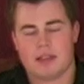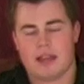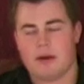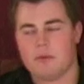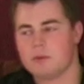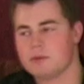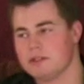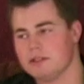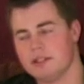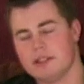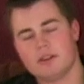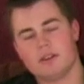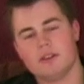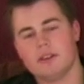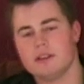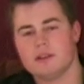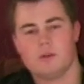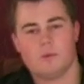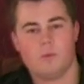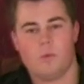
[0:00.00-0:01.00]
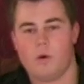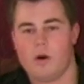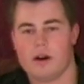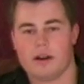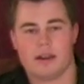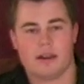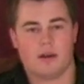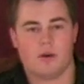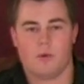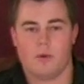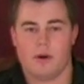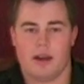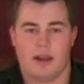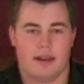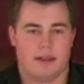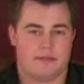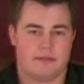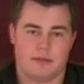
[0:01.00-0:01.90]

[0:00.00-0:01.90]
I was literally walking away